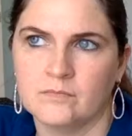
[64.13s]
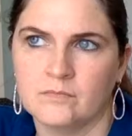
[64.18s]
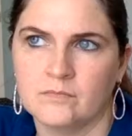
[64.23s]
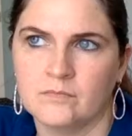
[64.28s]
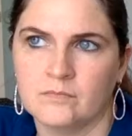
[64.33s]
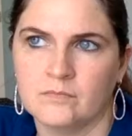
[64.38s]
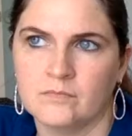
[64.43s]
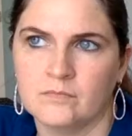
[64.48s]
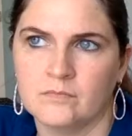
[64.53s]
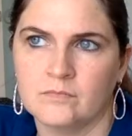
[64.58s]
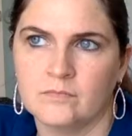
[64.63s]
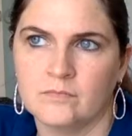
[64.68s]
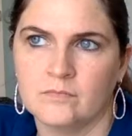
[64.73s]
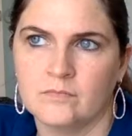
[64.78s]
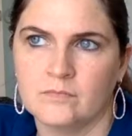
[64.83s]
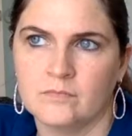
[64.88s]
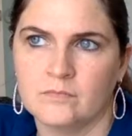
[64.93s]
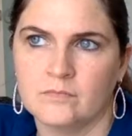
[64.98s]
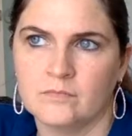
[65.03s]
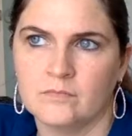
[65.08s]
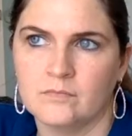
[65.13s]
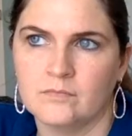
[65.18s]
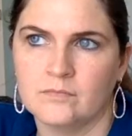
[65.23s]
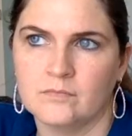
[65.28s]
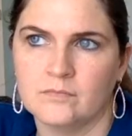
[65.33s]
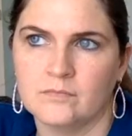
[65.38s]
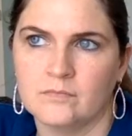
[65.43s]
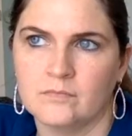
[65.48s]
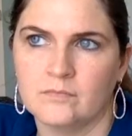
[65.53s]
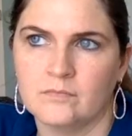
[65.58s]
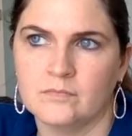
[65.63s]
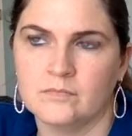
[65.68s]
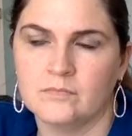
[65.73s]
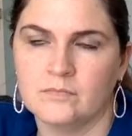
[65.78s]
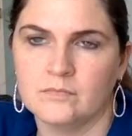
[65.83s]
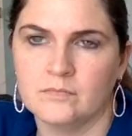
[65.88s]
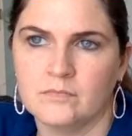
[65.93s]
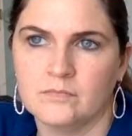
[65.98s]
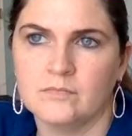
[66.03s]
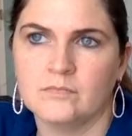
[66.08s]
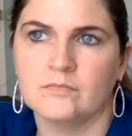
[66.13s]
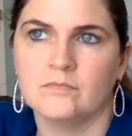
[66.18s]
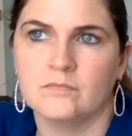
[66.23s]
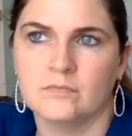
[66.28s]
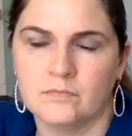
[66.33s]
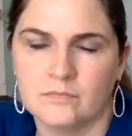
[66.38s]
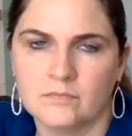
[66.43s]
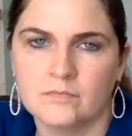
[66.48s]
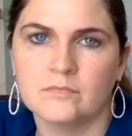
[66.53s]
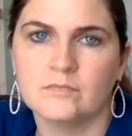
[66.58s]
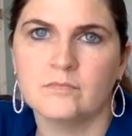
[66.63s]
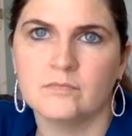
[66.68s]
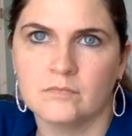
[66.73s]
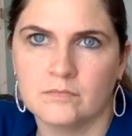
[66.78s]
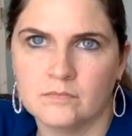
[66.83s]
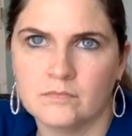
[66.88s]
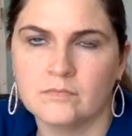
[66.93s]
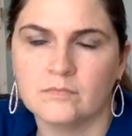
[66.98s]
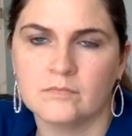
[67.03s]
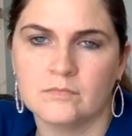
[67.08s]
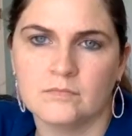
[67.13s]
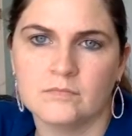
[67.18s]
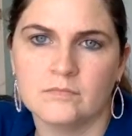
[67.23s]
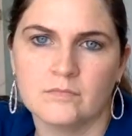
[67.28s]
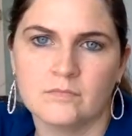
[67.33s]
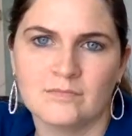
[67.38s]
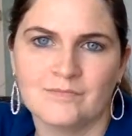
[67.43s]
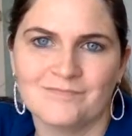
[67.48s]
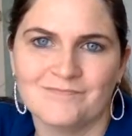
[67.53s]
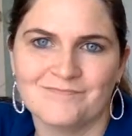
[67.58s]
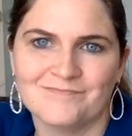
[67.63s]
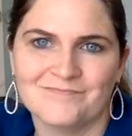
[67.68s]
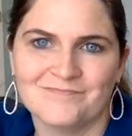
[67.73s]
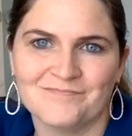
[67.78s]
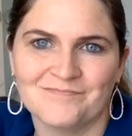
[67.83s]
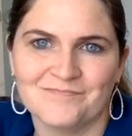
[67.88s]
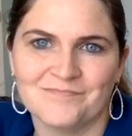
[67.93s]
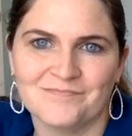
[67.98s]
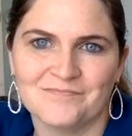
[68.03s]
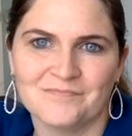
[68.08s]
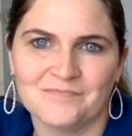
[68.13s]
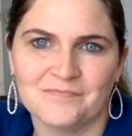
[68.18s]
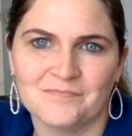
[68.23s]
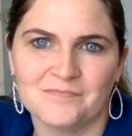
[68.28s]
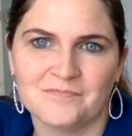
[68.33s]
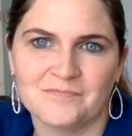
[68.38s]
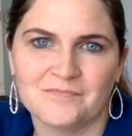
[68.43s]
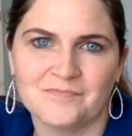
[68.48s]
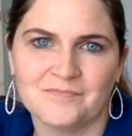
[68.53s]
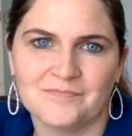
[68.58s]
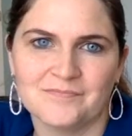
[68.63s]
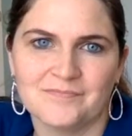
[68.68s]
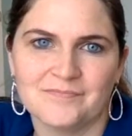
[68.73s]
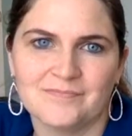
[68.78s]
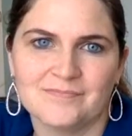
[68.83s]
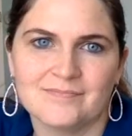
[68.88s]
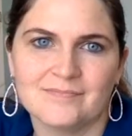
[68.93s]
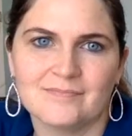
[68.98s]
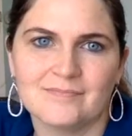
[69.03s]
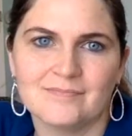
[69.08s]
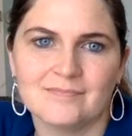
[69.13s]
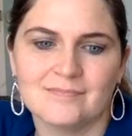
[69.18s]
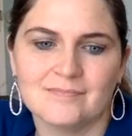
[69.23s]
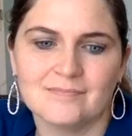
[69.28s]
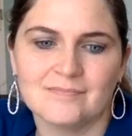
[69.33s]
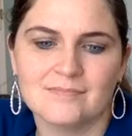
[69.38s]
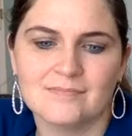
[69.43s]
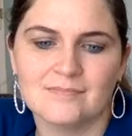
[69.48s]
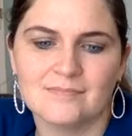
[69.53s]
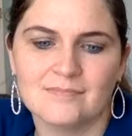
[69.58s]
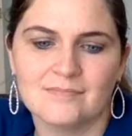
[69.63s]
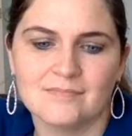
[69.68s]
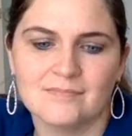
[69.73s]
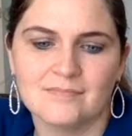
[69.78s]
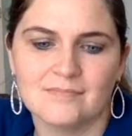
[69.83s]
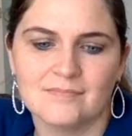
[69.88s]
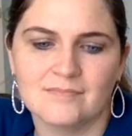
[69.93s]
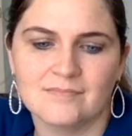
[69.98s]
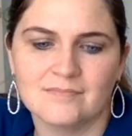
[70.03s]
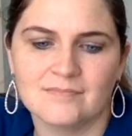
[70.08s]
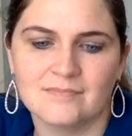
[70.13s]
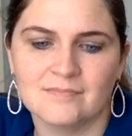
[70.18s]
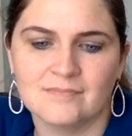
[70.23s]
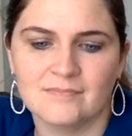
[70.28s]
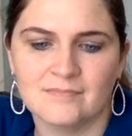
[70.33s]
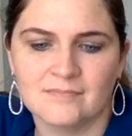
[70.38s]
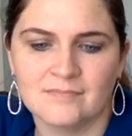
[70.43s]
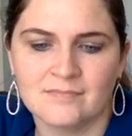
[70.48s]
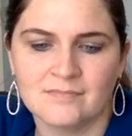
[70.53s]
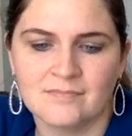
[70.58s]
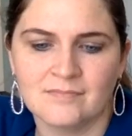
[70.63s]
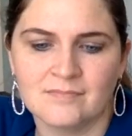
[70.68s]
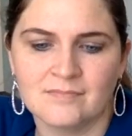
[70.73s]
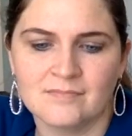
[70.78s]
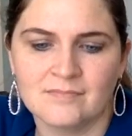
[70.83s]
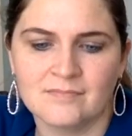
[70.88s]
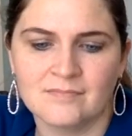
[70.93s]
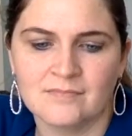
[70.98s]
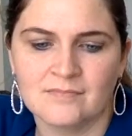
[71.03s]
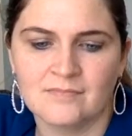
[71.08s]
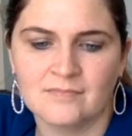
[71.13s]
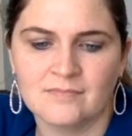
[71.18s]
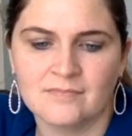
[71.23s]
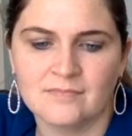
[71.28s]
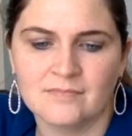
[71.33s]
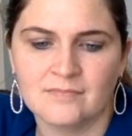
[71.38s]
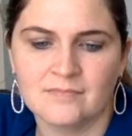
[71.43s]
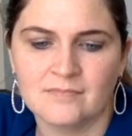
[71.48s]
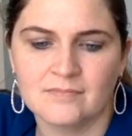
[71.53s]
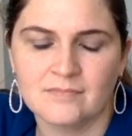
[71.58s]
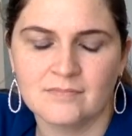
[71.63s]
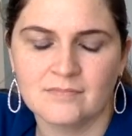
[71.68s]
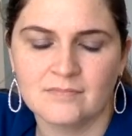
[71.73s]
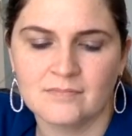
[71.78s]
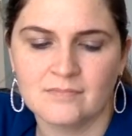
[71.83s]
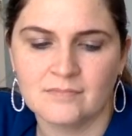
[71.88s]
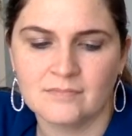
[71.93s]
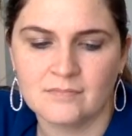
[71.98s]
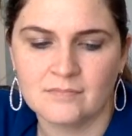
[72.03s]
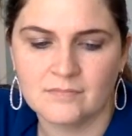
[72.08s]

[no speech]